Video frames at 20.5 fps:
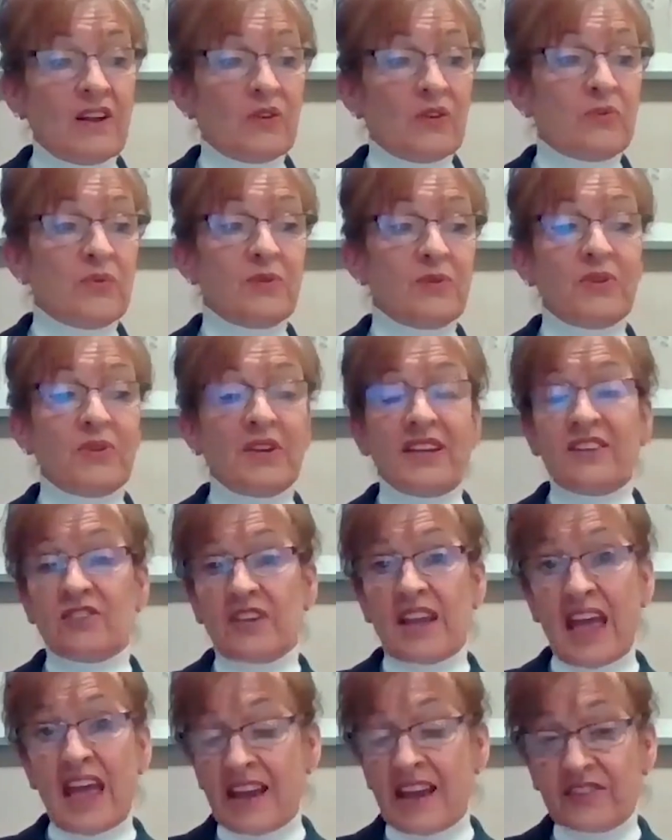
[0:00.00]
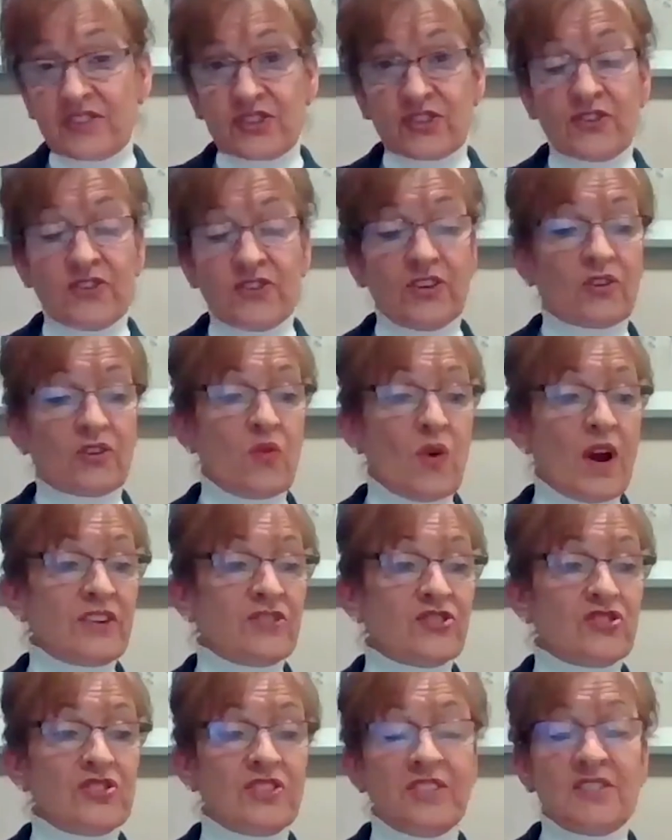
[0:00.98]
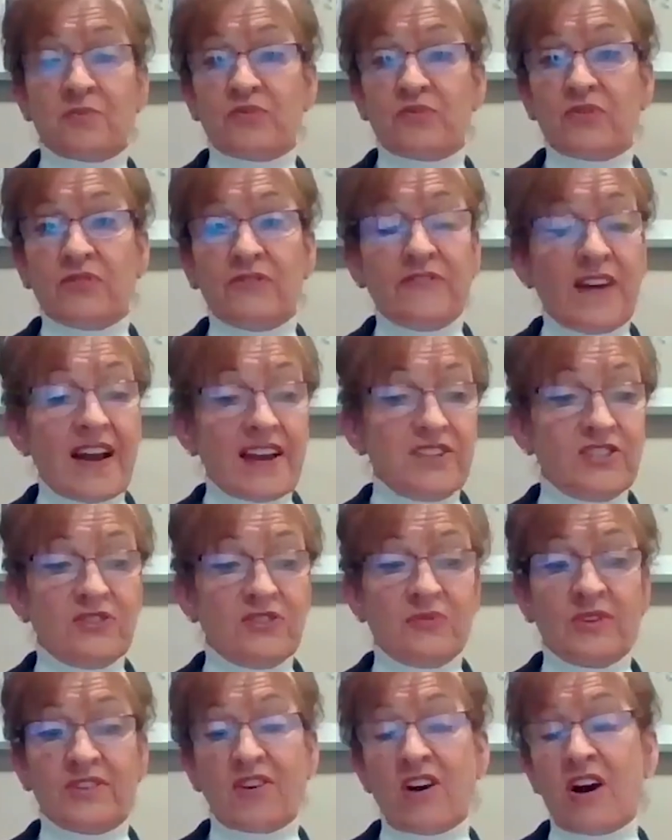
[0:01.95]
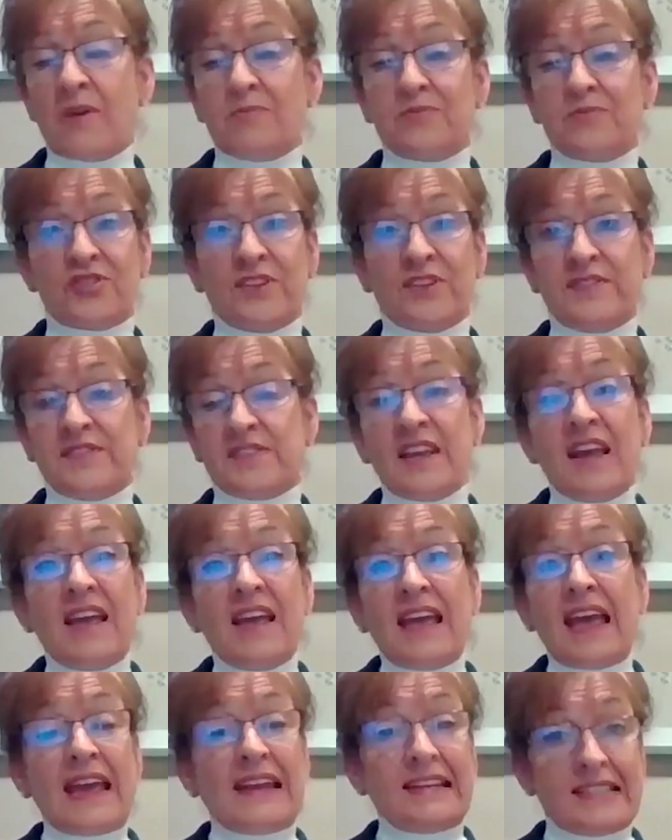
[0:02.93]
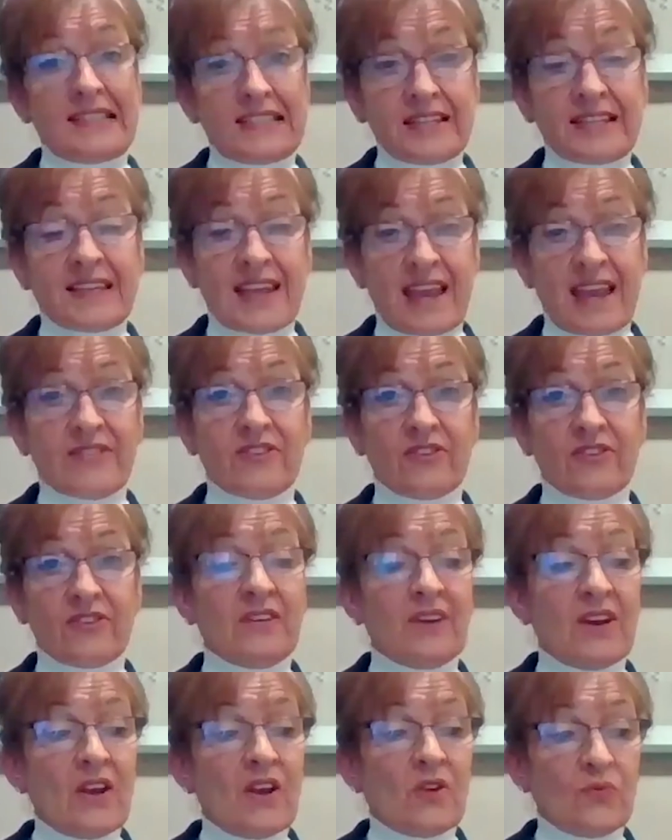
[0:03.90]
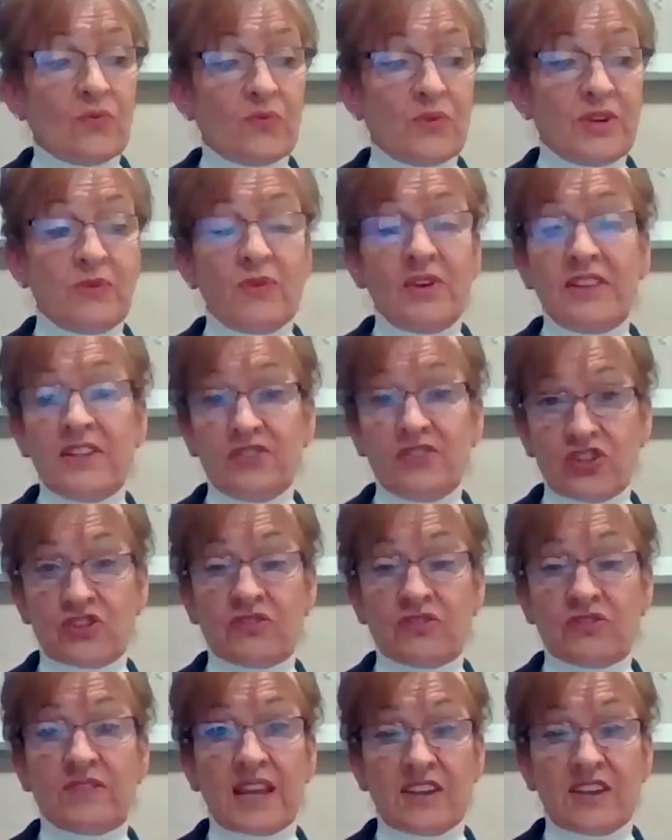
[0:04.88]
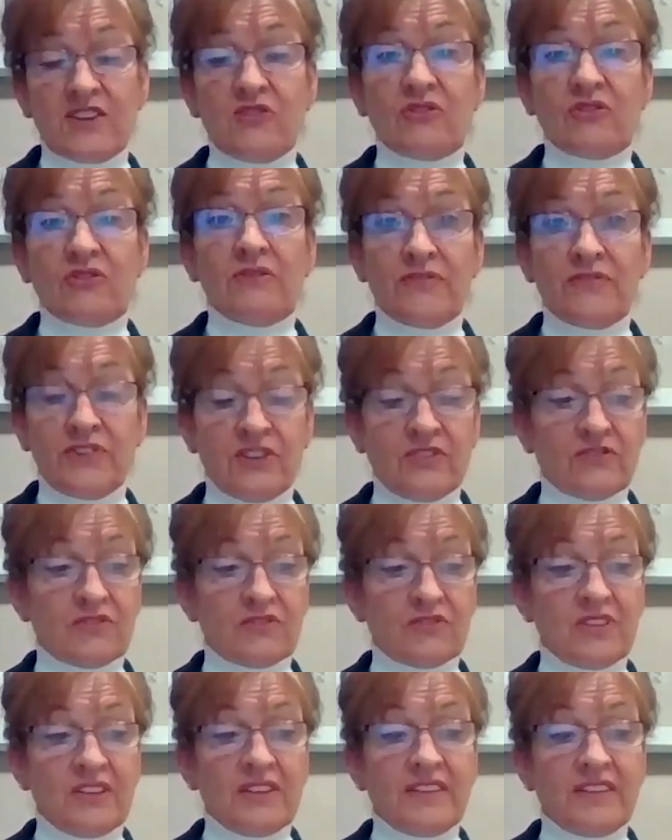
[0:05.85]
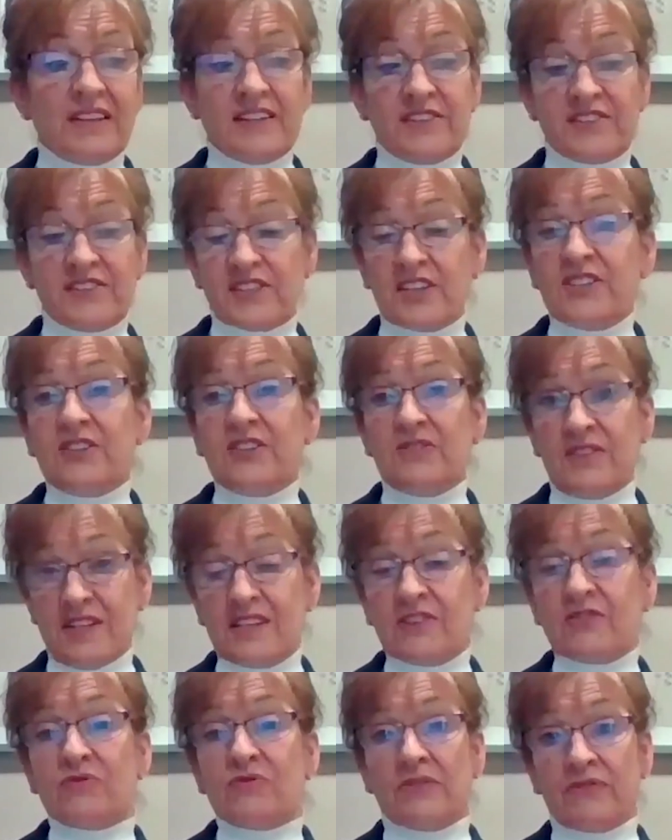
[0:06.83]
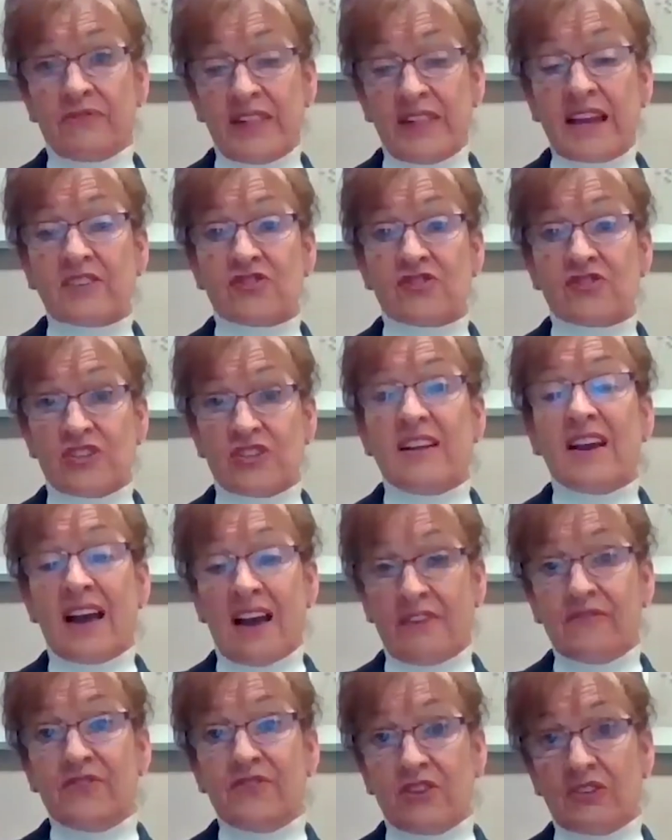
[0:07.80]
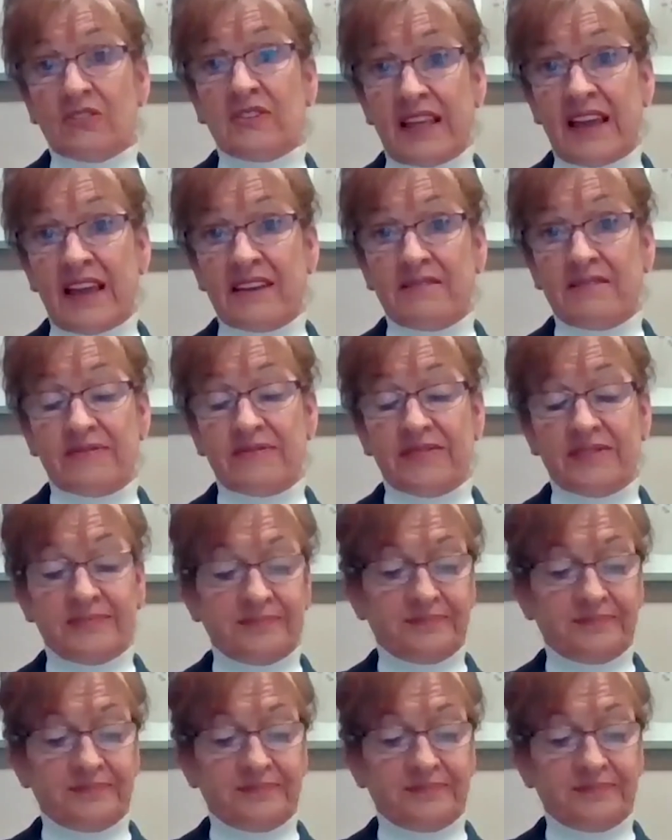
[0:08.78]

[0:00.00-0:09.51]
We will answer your questions, provide you with options, and together we will ensure that your funeral is a unique reflection of your life.